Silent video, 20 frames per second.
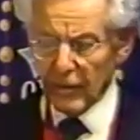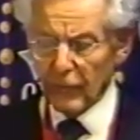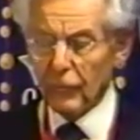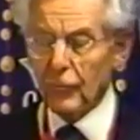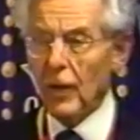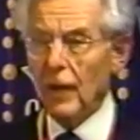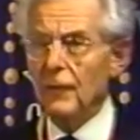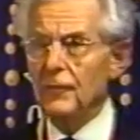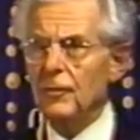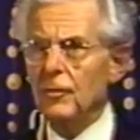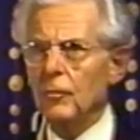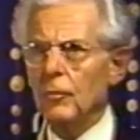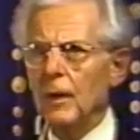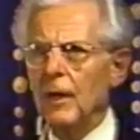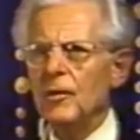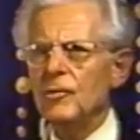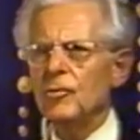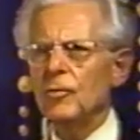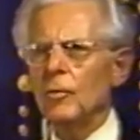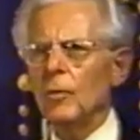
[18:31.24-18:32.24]
of
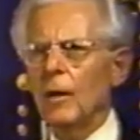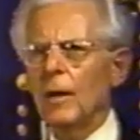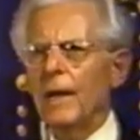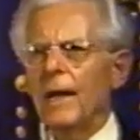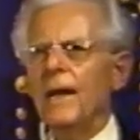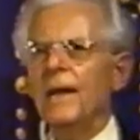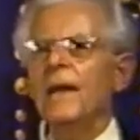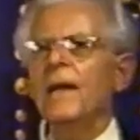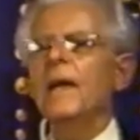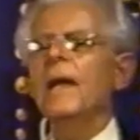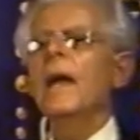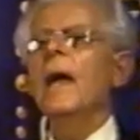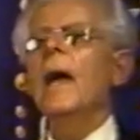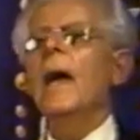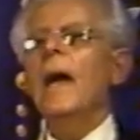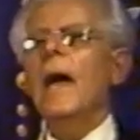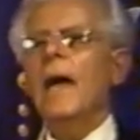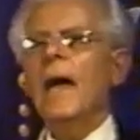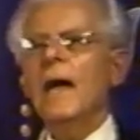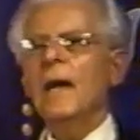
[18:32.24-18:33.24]
consecration to Our Lady,
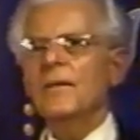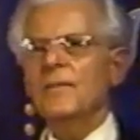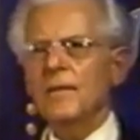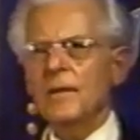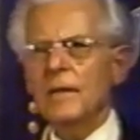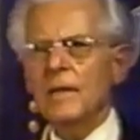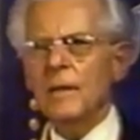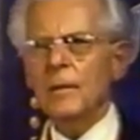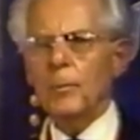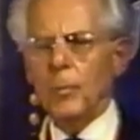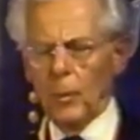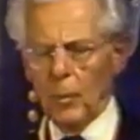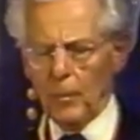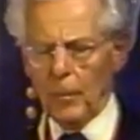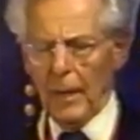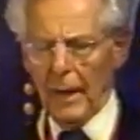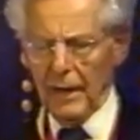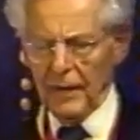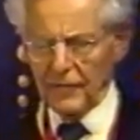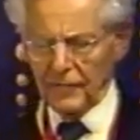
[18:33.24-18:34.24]
as indeed Pope
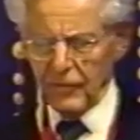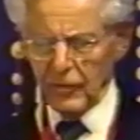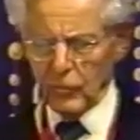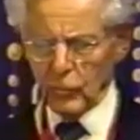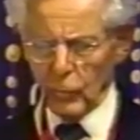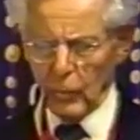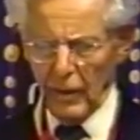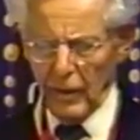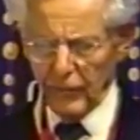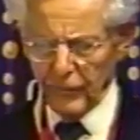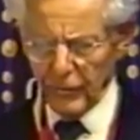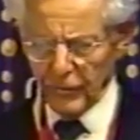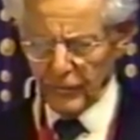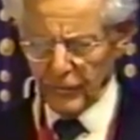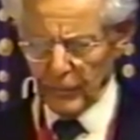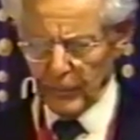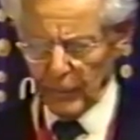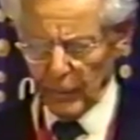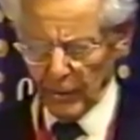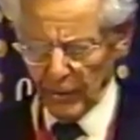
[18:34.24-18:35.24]
Pius XII used
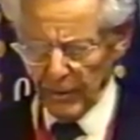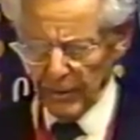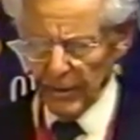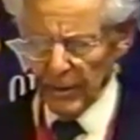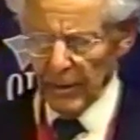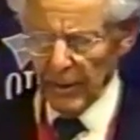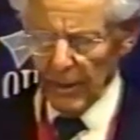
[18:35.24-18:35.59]
to put it.